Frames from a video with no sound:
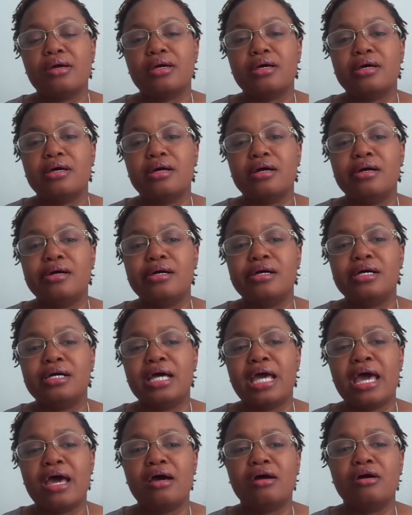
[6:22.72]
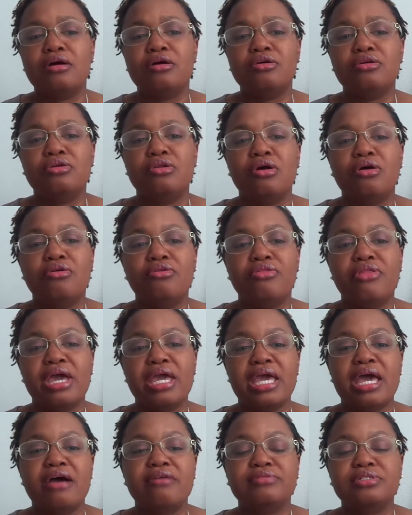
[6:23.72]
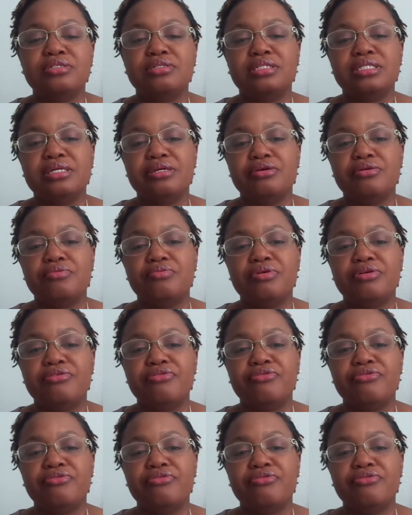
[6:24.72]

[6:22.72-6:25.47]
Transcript: how they have to deal with